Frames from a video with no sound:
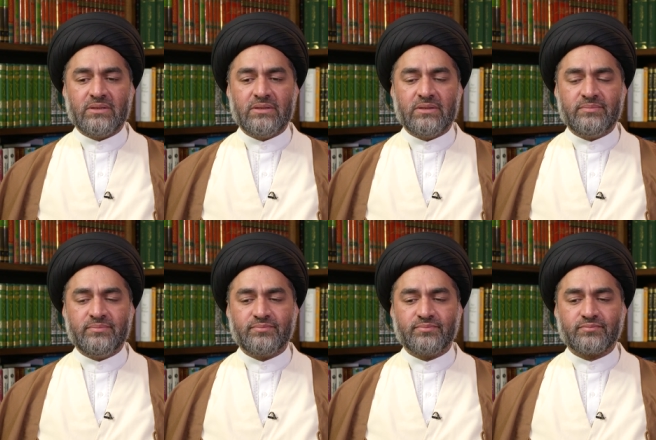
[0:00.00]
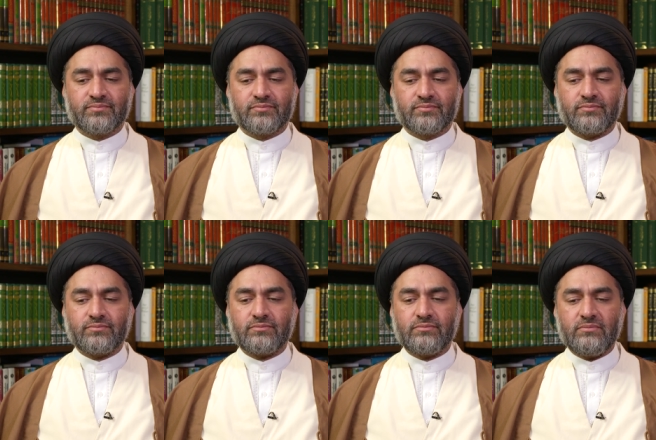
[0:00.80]
Um,
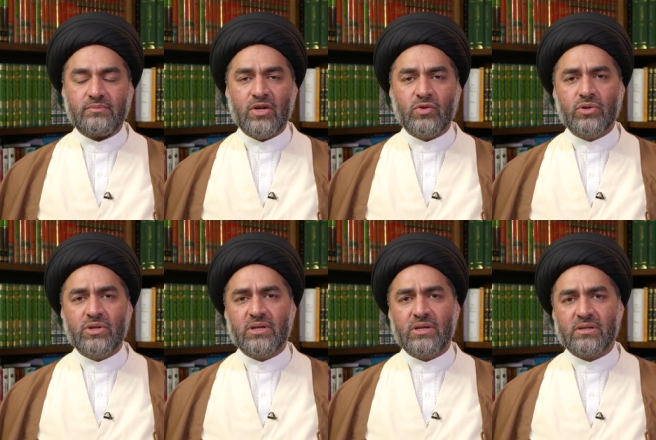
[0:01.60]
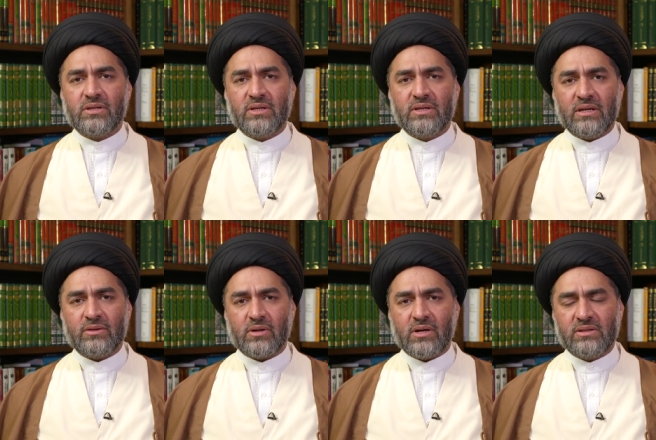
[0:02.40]
23rd is the
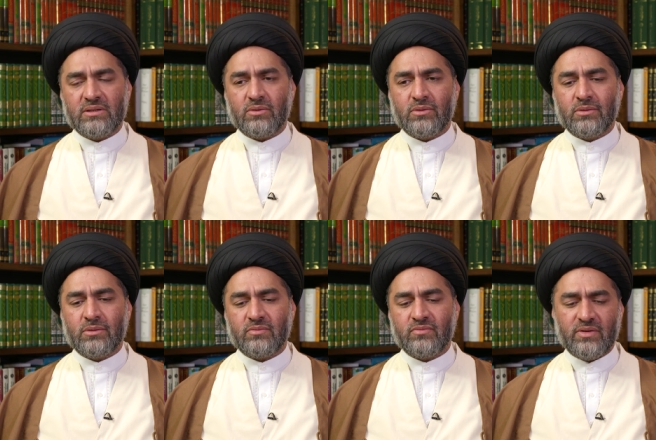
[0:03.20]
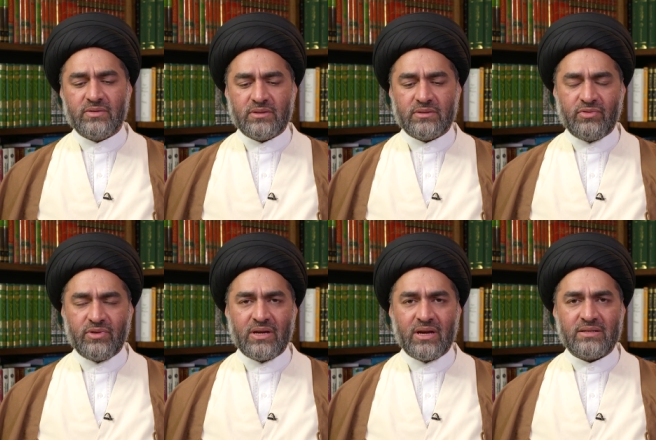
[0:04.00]
Laylatul Qadr or one of the
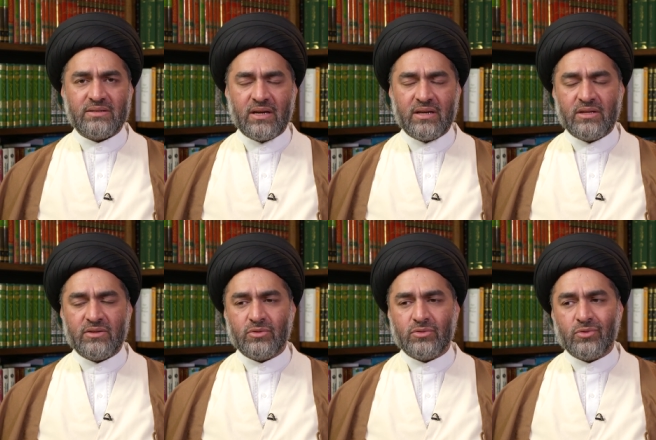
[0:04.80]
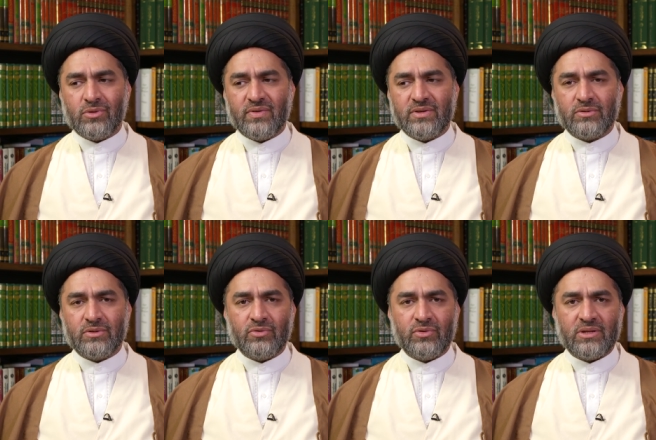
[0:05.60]
three nights, 19th or the 21st or
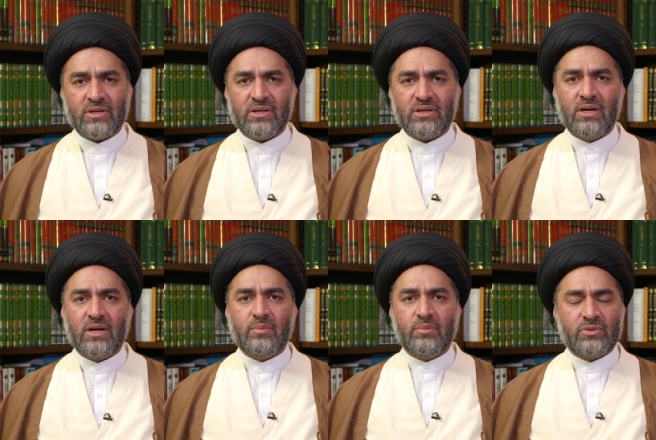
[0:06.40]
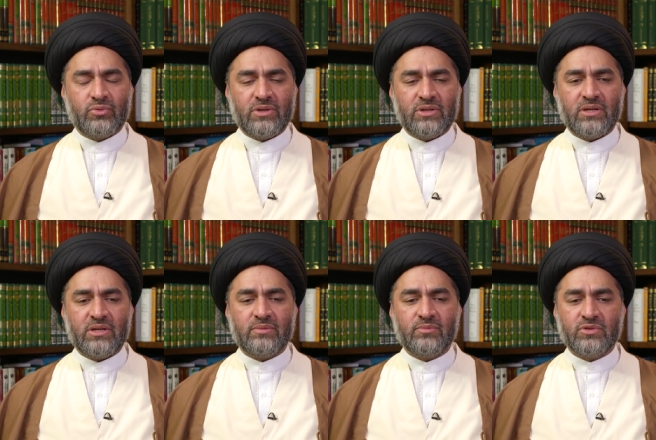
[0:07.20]
the 23rd. But
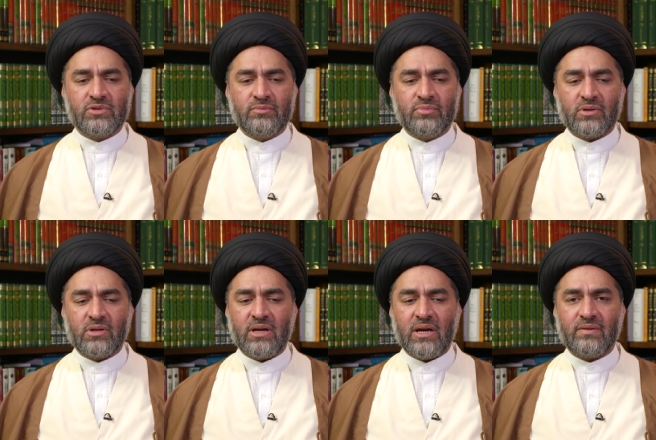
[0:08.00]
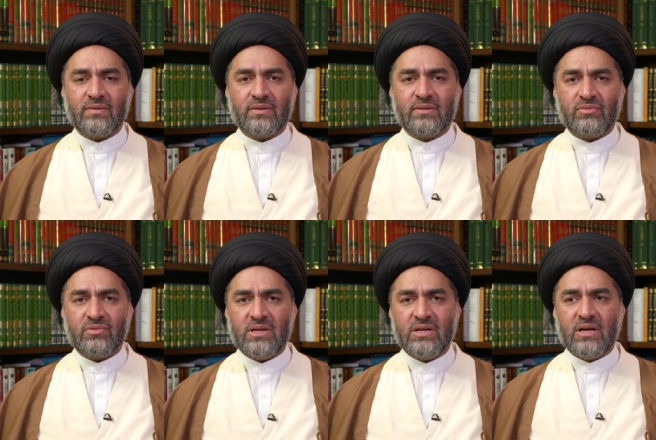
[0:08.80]
23rd is the most important night out of the
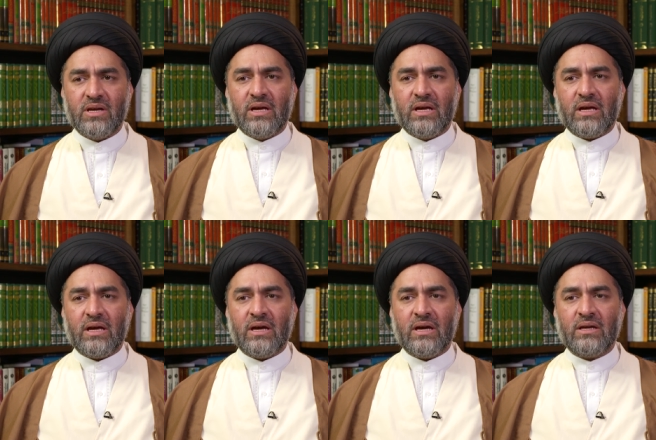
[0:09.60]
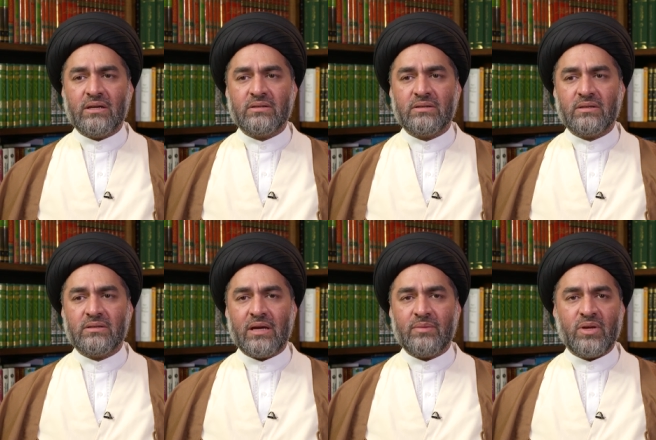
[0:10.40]
three and
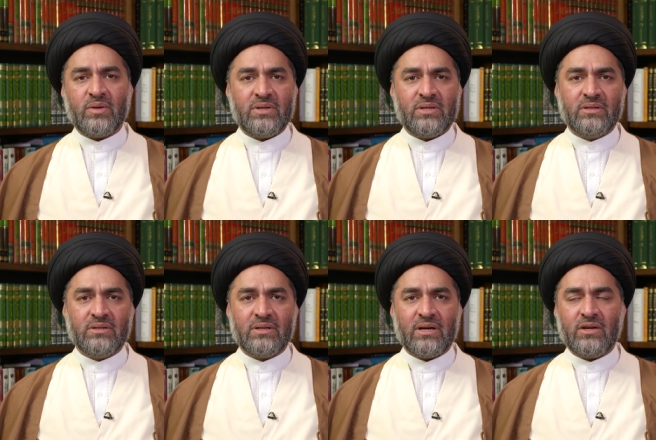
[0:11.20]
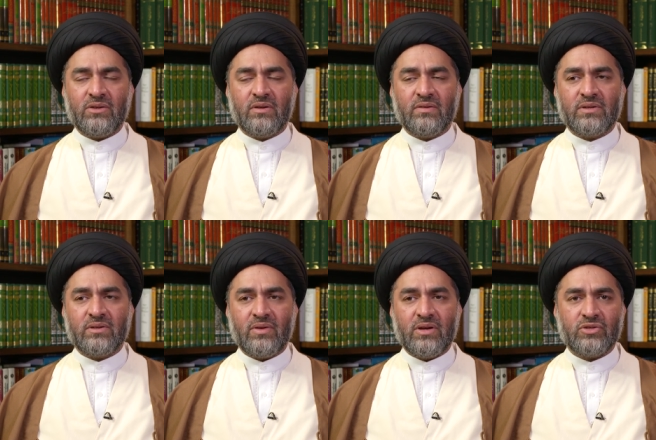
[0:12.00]
that may be the night of the
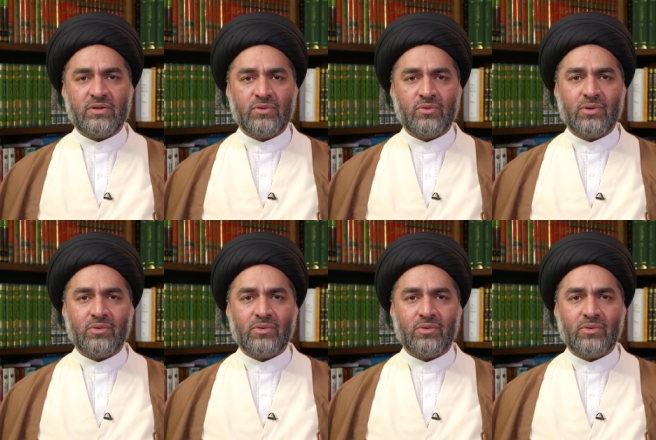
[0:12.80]
revelation of the Holy